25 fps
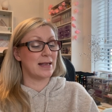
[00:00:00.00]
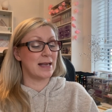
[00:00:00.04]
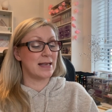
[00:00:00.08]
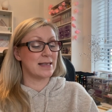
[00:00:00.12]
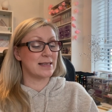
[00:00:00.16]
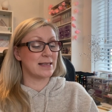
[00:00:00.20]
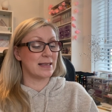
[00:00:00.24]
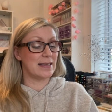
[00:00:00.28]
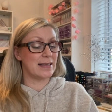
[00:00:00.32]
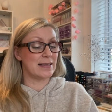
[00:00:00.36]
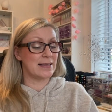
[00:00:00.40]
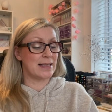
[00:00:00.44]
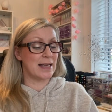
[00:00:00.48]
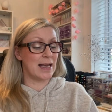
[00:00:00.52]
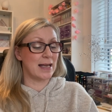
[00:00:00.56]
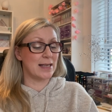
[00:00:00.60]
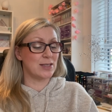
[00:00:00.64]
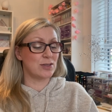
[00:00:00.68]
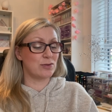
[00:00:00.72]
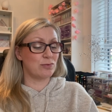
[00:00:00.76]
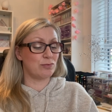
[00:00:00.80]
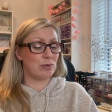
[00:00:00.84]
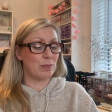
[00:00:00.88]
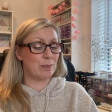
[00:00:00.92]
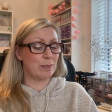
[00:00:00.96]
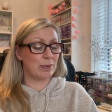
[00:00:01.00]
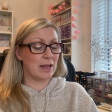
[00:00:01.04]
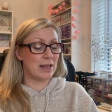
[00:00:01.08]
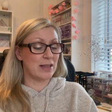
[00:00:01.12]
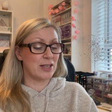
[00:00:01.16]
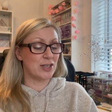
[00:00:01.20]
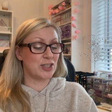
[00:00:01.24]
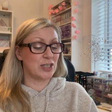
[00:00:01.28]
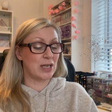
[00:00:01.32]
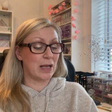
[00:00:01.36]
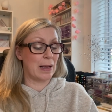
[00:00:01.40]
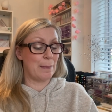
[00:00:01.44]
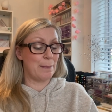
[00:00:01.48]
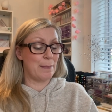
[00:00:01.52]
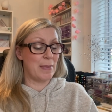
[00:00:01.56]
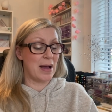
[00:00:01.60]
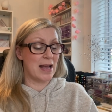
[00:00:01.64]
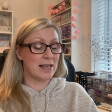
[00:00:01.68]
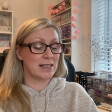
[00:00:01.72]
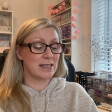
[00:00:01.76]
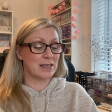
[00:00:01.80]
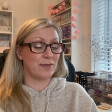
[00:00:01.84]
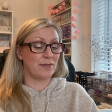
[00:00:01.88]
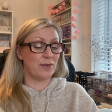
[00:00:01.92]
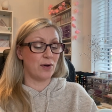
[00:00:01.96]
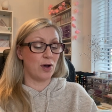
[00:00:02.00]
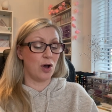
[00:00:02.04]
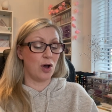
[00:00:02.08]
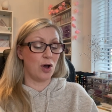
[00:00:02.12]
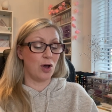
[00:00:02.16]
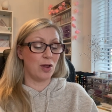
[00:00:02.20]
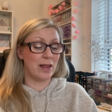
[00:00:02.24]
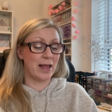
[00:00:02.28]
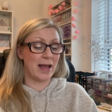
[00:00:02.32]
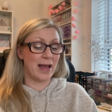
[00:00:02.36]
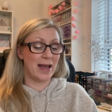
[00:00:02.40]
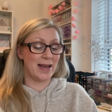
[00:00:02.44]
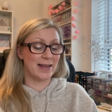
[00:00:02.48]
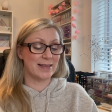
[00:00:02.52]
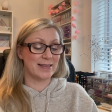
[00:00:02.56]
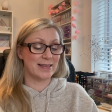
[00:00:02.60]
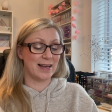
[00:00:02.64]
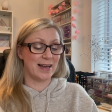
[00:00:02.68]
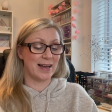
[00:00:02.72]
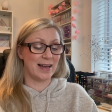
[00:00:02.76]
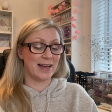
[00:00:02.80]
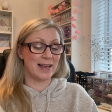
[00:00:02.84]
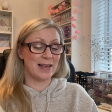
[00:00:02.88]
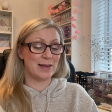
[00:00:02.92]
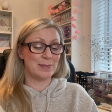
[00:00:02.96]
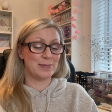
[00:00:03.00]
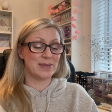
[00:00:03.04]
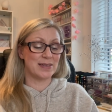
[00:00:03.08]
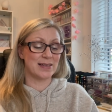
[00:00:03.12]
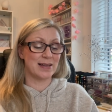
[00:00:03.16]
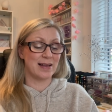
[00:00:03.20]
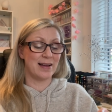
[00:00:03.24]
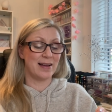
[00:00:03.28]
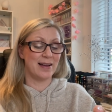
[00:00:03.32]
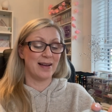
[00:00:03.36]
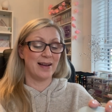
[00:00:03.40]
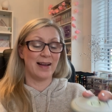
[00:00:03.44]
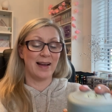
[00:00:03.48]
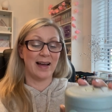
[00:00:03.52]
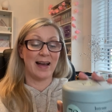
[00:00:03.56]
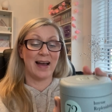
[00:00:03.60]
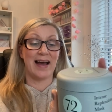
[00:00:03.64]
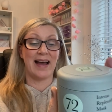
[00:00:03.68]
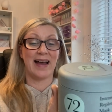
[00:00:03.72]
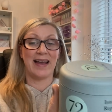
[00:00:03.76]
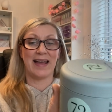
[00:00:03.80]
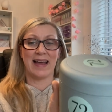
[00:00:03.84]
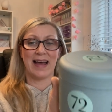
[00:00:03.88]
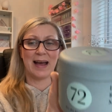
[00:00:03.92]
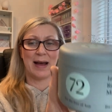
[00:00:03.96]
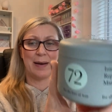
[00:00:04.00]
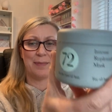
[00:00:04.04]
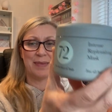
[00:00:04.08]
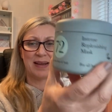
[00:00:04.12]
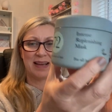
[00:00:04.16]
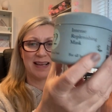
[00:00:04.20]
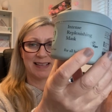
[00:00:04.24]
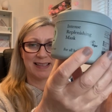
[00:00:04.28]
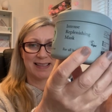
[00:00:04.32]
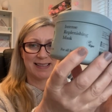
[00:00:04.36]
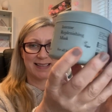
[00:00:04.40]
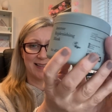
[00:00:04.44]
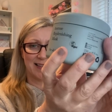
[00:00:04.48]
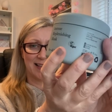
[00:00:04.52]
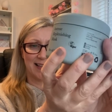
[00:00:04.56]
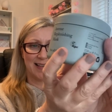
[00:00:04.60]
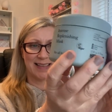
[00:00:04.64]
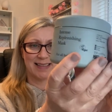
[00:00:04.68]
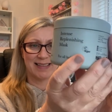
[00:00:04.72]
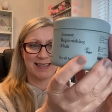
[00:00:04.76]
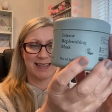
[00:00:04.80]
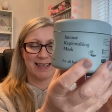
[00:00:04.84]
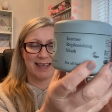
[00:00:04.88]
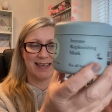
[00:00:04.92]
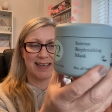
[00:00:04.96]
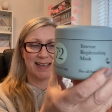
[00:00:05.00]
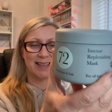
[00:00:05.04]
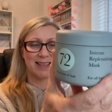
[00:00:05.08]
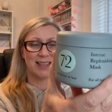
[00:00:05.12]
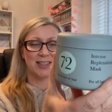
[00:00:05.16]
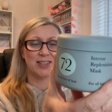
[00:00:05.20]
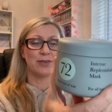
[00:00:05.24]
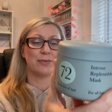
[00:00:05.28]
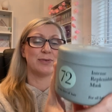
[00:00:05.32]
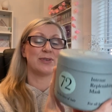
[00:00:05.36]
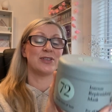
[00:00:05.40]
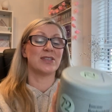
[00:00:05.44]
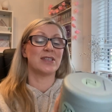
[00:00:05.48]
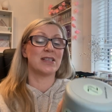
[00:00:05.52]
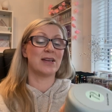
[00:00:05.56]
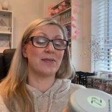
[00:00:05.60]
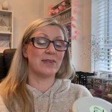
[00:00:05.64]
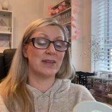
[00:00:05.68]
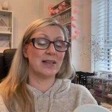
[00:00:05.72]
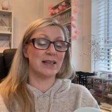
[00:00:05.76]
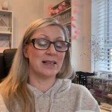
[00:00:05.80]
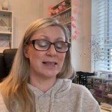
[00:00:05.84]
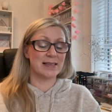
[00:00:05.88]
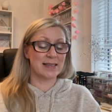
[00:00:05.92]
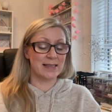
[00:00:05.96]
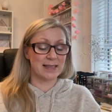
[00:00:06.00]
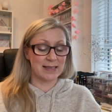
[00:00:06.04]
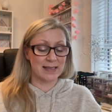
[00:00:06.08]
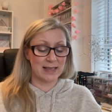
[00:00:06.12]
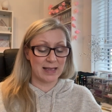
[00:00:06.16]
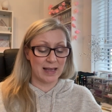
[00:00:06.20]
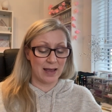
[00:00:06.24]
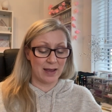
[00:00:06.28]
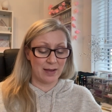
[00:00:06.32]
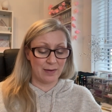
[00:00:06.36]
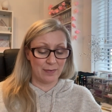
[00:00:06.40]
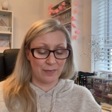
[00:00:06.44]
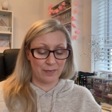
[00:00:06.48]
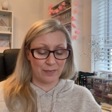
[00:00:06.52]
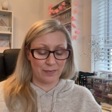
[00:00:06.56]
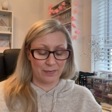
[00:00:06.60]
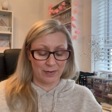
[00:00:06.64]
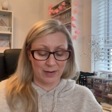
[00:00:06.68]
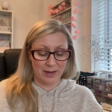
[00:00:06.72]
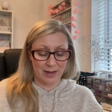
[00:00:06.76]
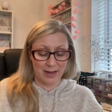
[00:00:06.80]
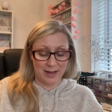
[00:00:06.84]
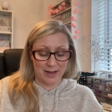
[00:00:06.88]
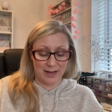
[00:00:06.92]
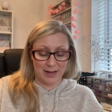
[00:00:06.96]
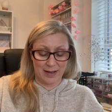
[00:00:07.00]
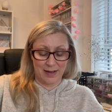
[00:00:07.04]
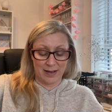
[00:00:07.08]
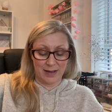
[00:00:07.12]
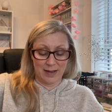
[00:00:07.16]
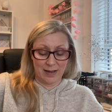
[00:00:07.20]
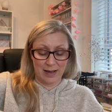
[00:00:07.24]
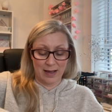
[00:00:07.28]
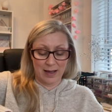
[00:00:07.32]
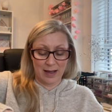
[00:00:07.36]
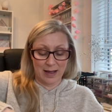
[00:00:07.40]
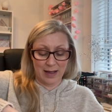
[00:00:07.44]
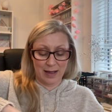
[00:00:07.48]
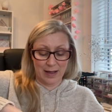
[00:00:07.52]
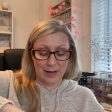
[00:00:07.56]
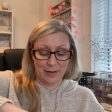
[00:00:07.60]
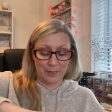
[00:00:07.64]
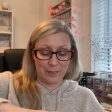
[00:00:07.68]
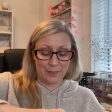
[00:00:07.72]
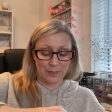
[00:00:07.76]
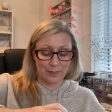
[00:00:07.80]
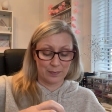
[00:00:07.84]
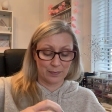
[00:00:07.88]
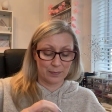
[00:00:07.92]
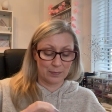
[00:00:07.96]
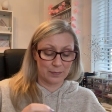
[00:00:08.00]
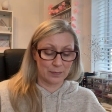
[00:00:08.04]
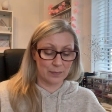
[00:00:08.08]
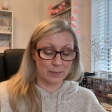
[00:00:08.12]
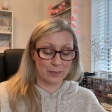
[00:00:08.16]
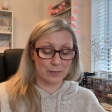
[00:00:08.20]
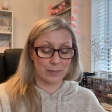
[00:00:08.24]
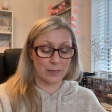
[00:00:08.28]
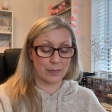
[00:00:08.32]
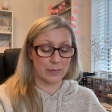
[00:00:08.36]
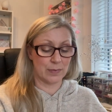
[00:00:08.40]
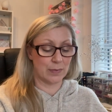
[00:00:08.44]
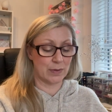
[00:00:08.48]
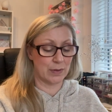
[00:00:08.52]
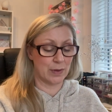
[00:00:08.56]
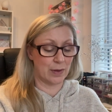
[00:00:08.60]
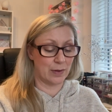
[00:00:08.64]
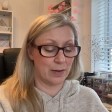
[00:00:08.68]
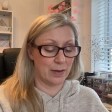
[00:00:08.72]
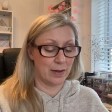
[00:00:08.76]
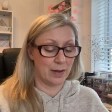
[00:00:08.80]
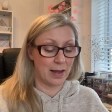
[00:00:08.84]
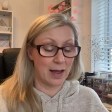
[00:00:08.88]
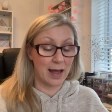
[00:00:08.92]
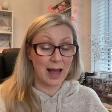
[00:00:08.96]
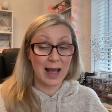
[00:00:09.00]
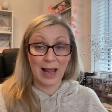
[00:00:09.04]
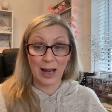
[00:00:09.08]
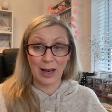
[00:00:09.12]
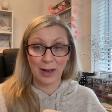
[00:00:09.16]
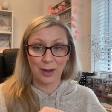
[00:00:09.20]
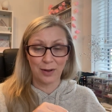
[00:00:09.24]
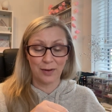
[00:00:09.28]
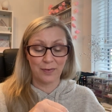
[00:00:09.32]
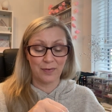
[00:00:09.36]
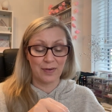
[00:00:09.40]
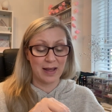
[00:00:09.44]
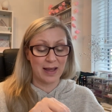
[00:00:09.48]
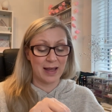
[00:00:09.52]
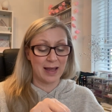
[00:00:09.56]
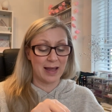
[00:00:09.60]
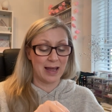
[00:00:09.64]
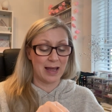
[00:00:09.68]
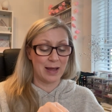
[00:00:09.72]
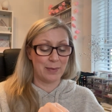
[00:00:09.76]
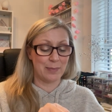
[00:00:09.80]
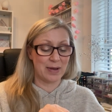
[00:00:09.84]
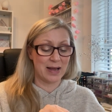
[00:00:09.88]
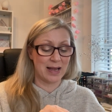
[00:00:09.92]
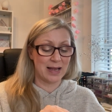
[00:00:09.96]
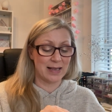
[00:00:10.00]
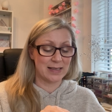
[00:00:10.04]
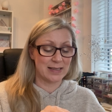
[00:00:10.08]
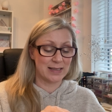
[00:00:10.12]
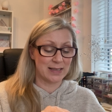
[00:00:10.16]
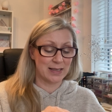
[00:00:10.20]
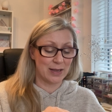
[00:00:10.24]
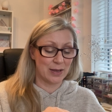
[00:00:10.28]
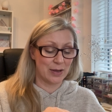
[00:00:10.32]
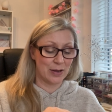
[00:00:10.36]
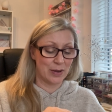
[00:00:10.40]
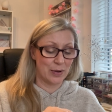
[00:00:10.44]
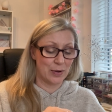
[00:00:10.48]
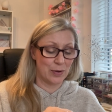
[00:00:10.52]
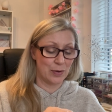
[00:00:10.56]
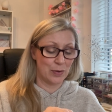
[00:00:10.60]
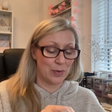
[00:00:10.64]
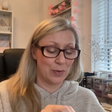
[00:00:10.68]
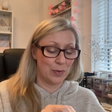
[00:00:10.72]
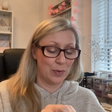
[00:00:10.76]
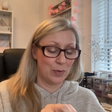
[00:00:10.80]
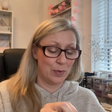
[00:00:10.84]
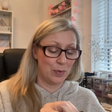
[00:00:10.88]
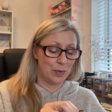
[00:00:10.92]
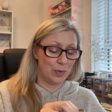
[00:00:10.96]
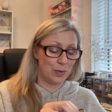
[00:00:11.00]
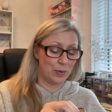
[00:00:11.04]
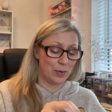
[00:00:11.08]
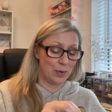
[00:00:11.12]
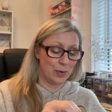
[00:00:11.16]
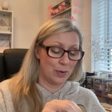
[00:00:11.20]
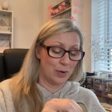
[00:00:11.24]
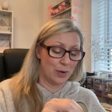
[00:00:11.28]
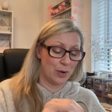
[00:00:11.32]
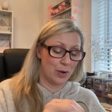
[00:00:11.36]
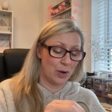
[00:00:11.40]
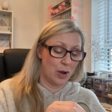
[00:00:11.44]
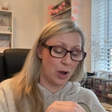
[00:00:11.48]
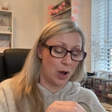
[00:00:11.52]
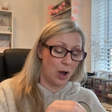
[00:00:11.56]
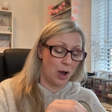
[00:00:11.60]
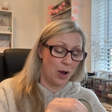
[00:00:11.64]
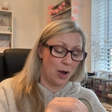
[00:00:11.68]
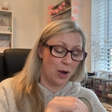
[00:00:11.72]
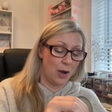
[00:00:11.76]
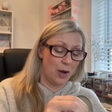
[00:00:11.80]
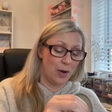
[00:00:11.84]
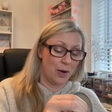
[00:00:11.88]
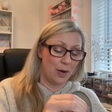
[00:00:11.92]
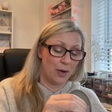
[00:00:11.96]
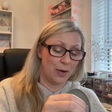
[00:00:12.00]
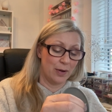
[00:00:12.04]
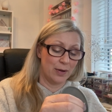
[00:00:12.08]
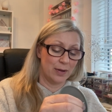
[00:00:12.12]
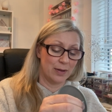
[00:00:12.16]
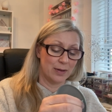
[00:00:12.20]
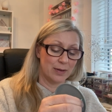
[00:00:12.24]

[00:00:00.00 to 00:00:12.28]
it is an intense replenishing mask for all hair types. I am excited. Shall we just have a little sniff? I love a hair mask. Oh,